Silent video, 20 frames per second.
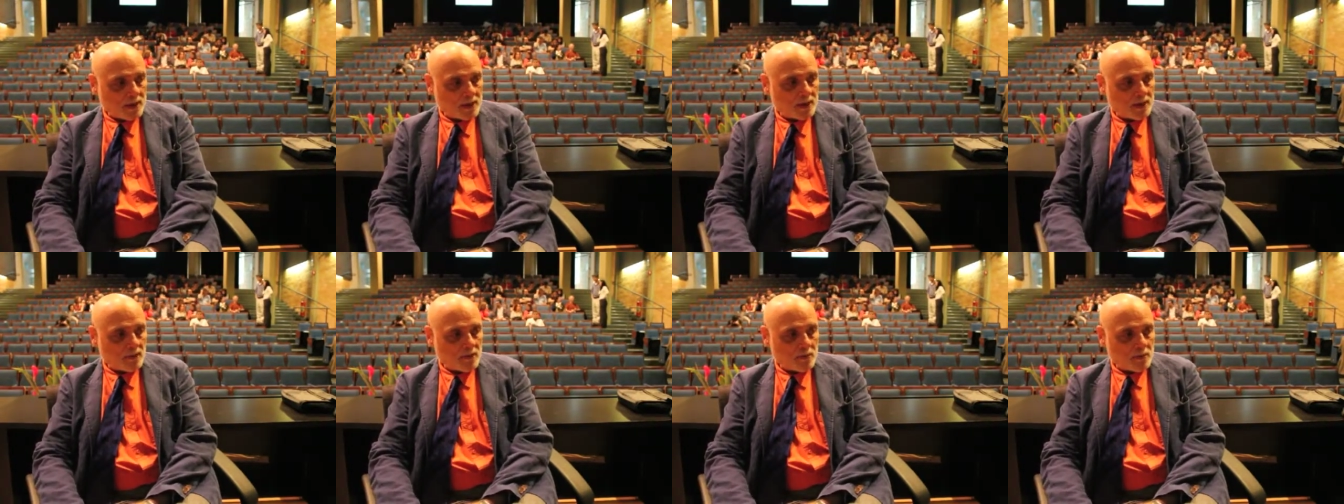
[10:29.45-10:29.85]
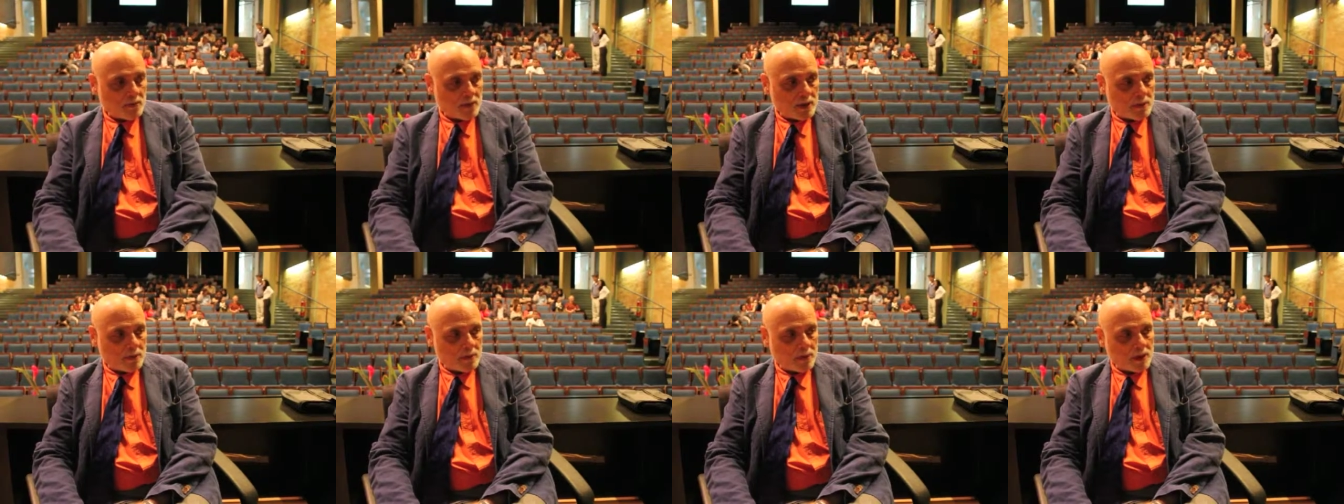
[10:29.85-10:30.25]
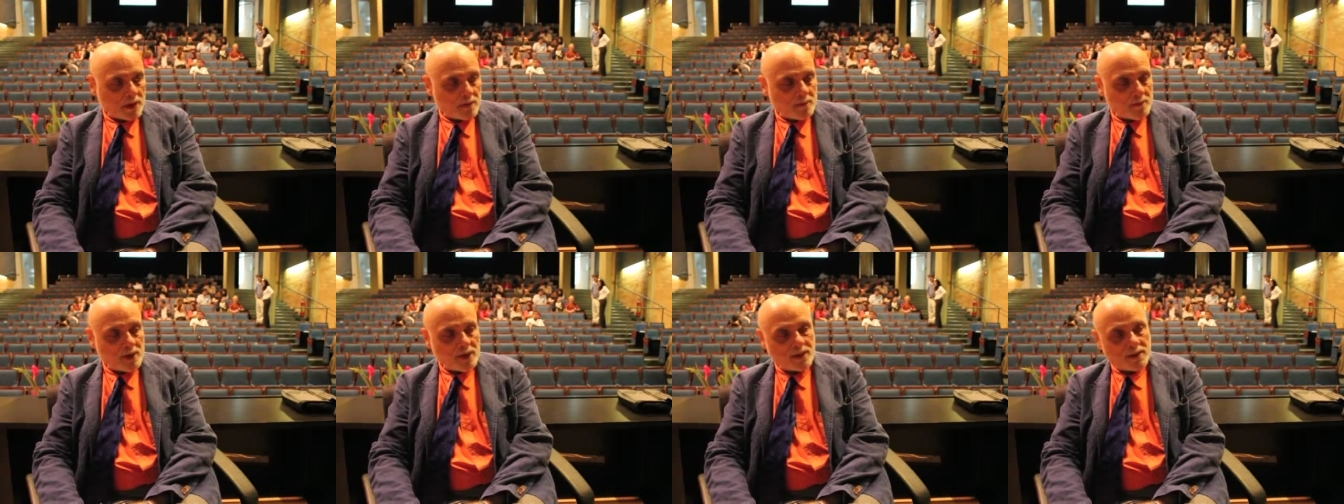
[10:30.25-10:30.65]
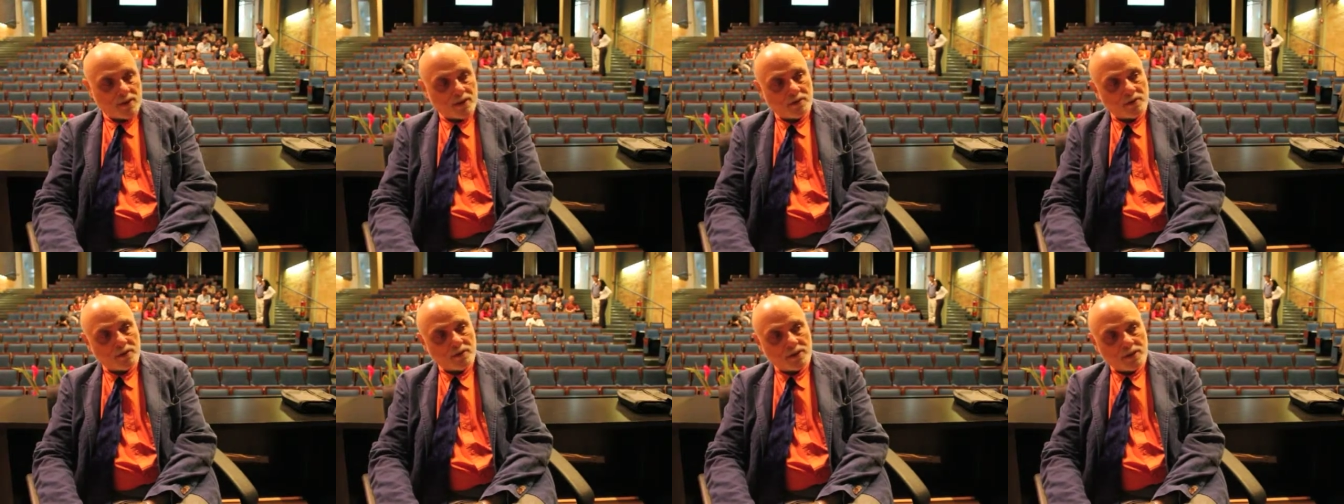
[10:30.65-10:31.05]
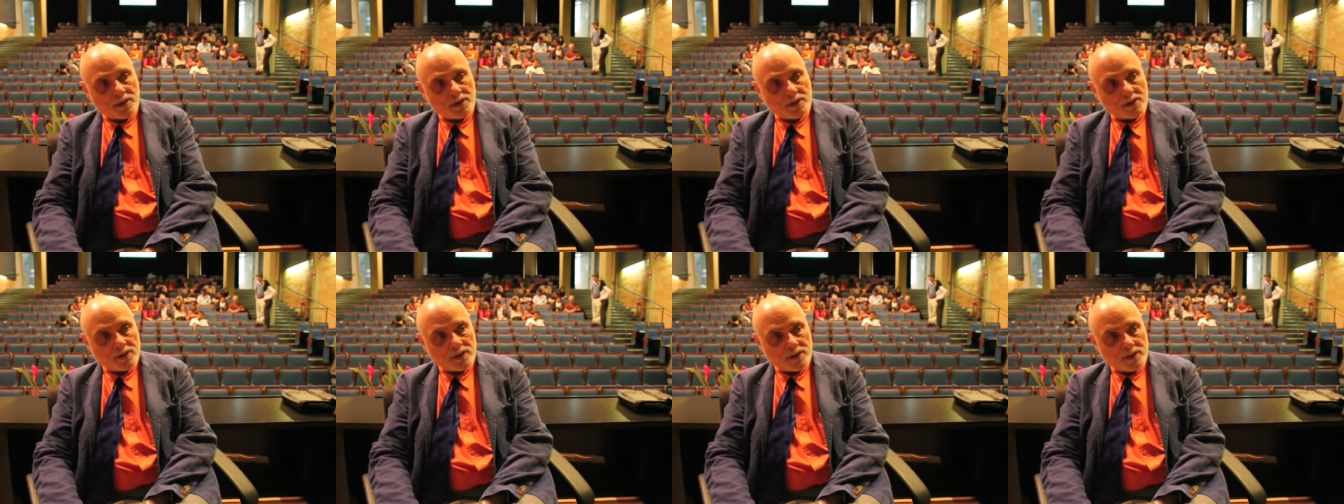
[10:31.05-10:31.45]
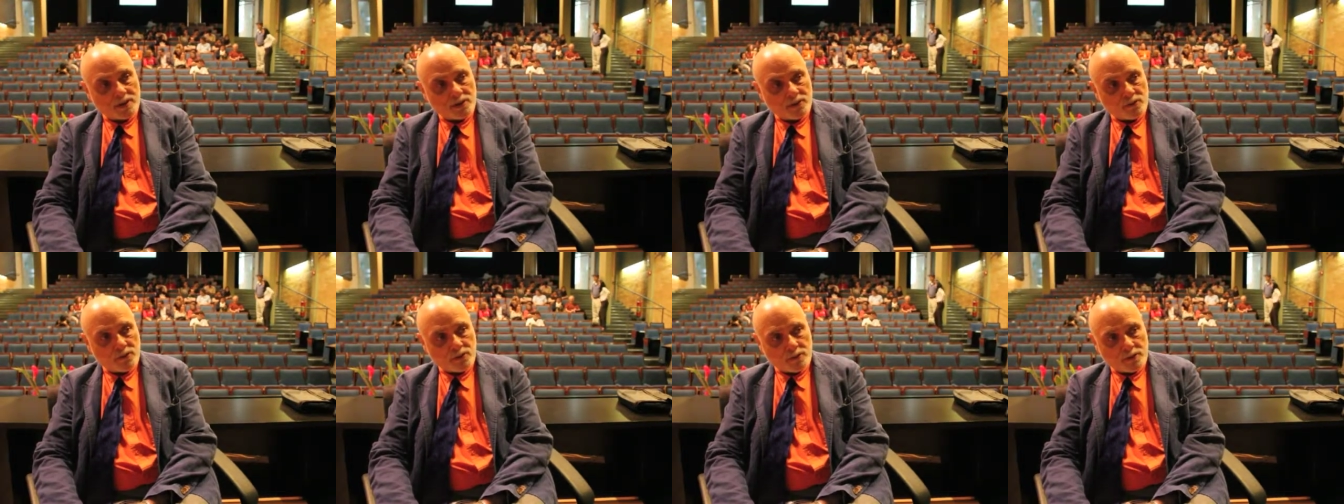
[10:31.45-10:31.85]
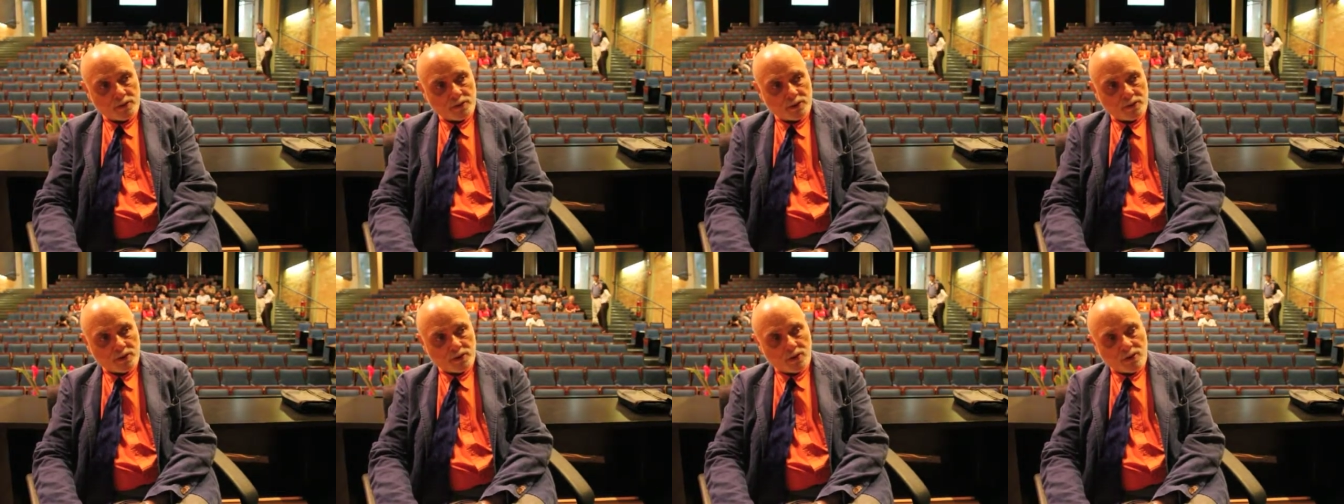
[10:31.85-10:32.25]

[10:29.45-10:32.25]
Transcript: different people have many different things to contribute.